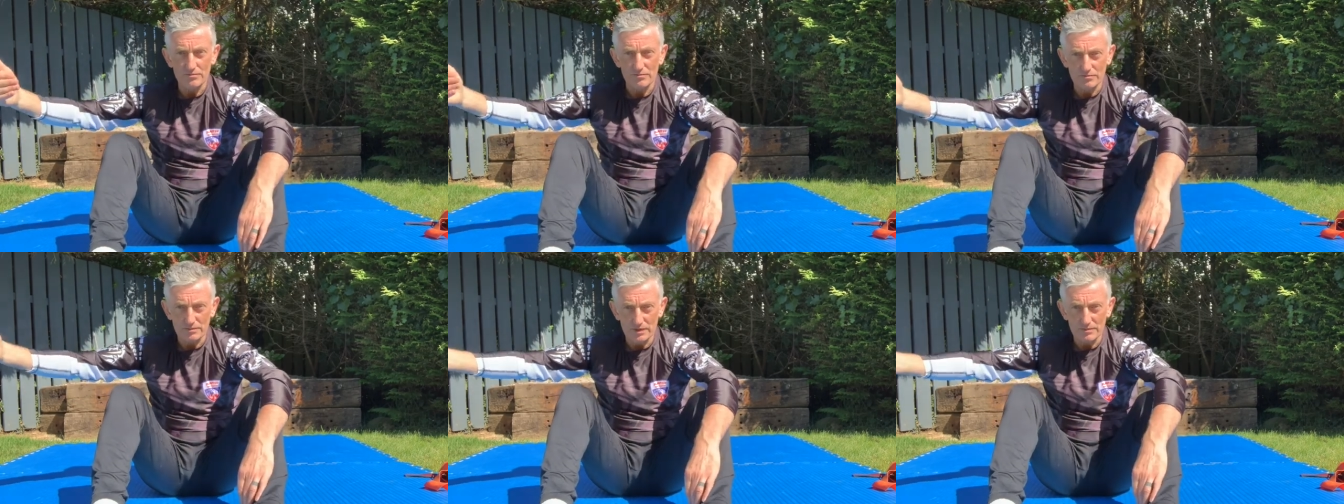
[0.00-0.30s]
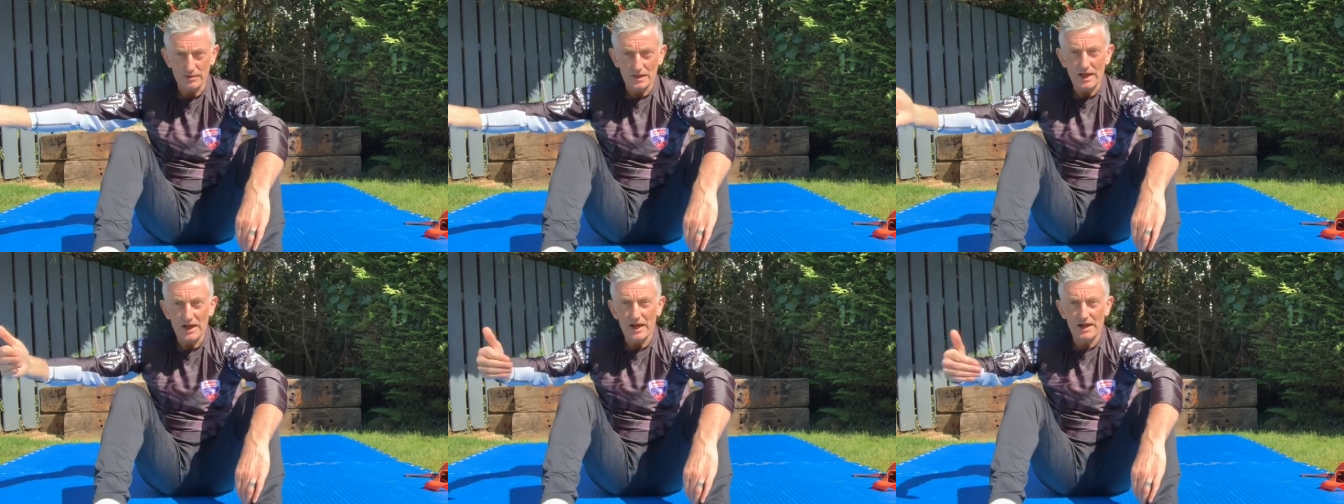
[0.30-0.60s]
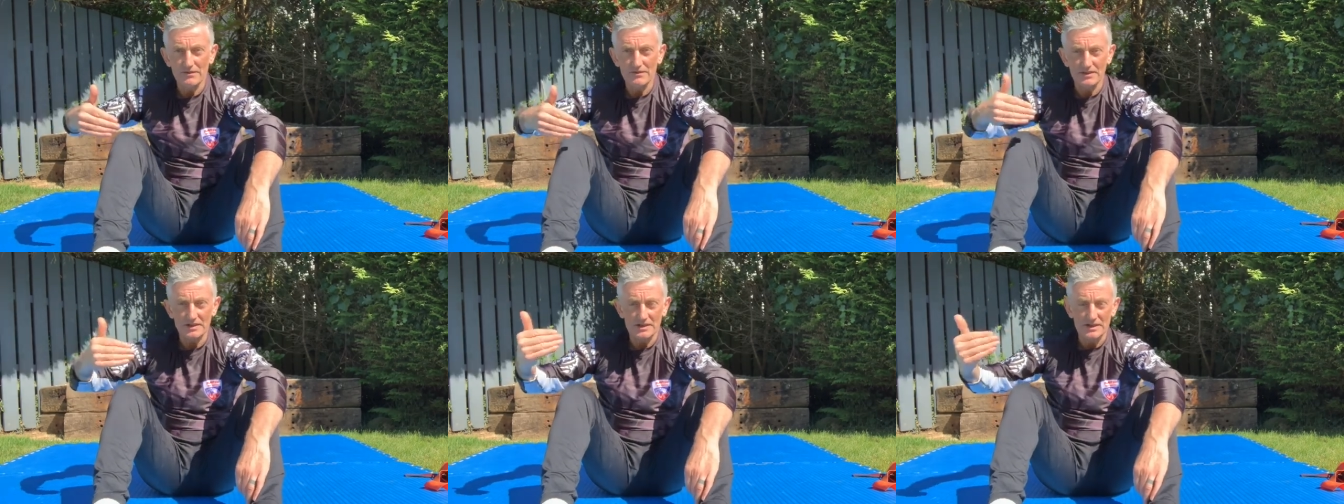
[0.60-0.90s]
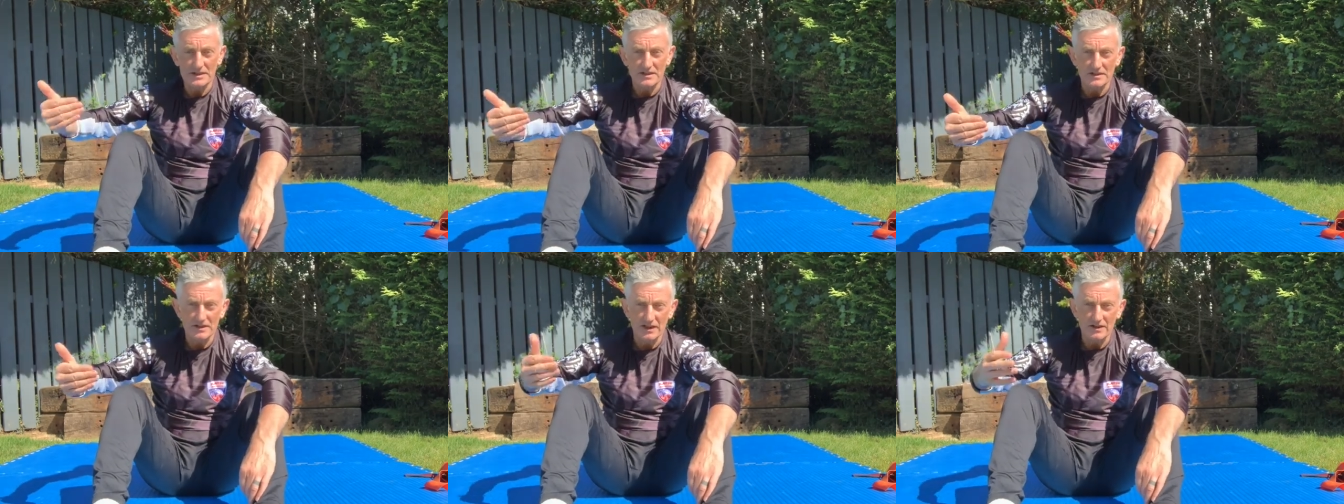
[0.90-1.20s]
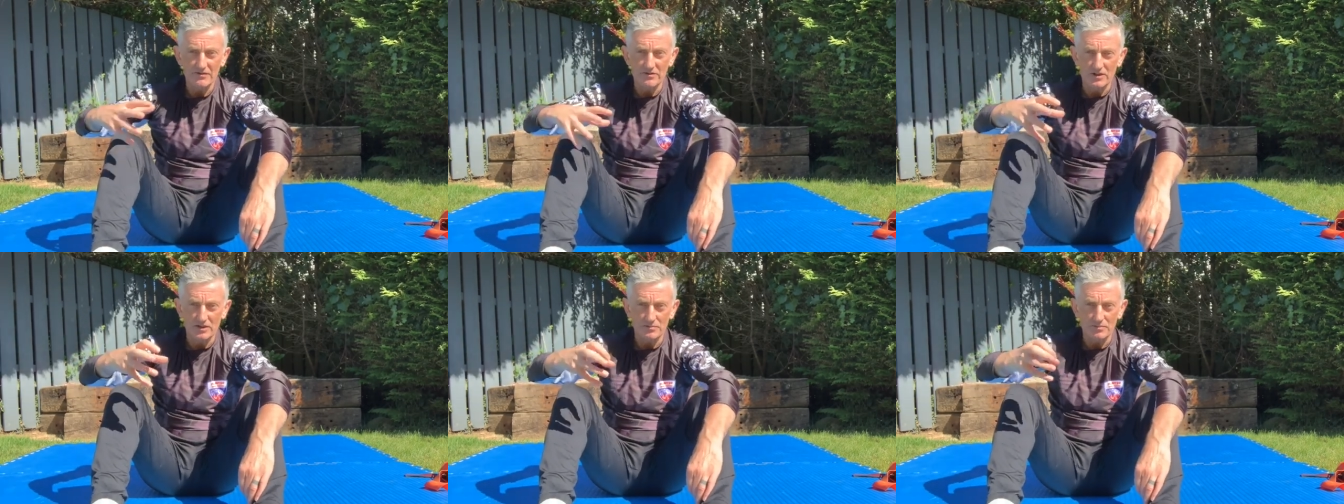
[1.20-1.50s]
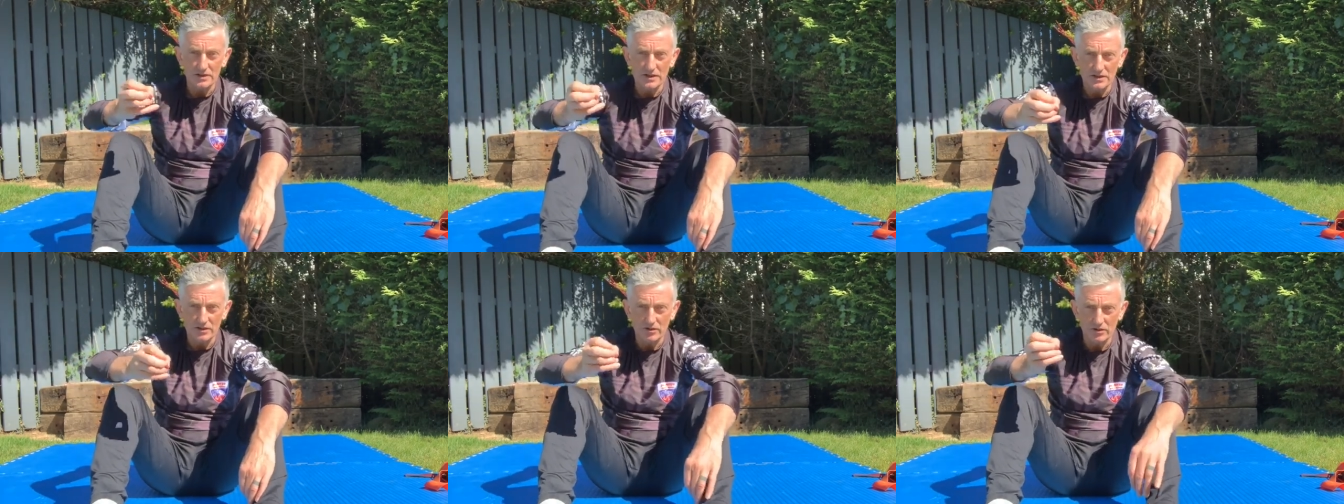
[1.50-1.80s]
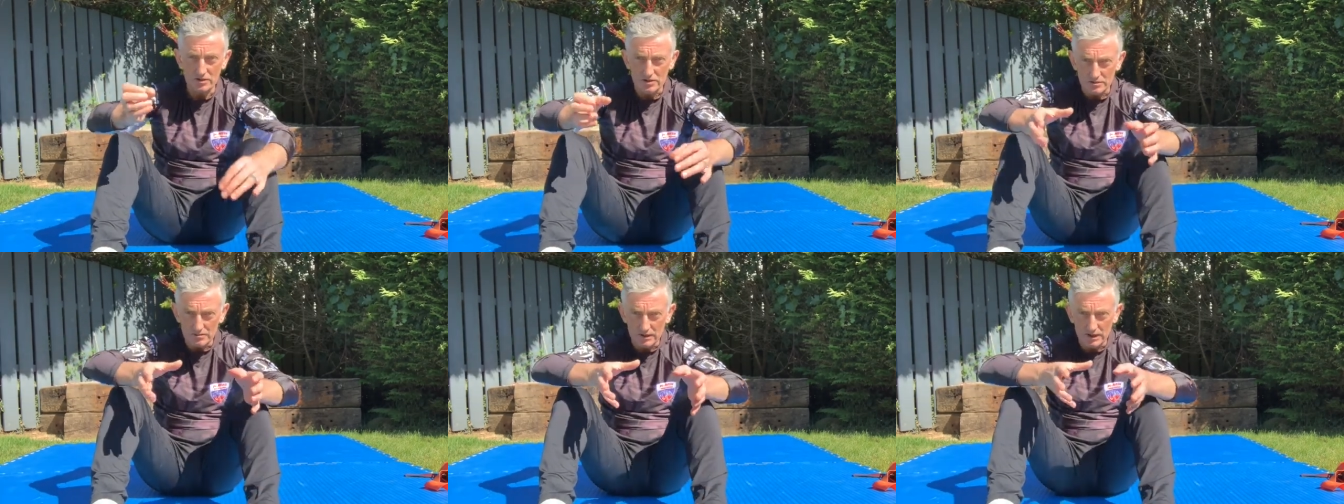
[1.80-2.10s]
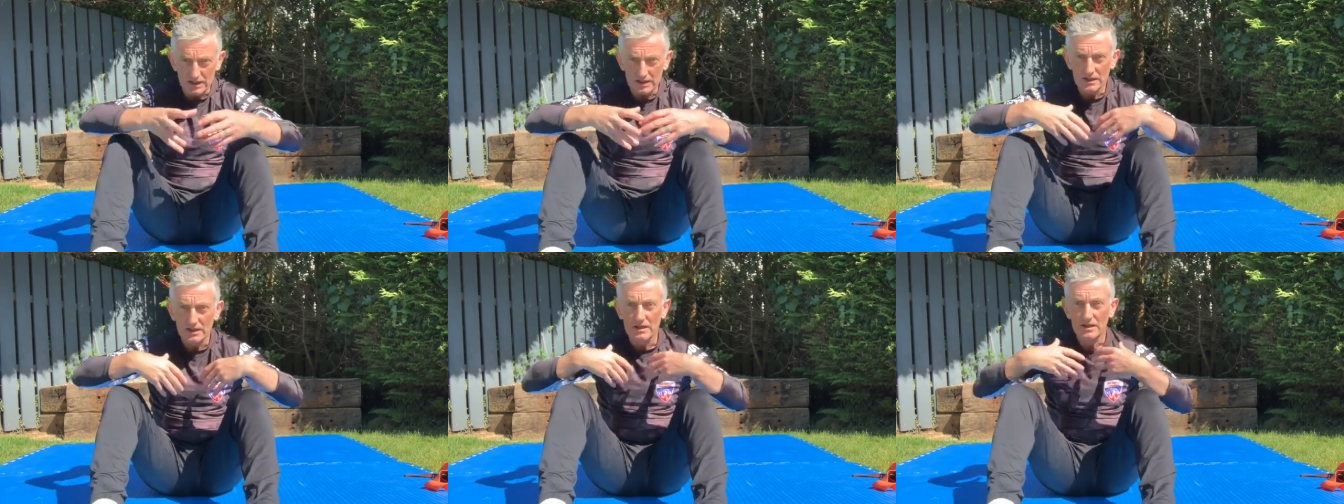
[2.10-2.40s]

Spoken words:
people have in later life can be caused by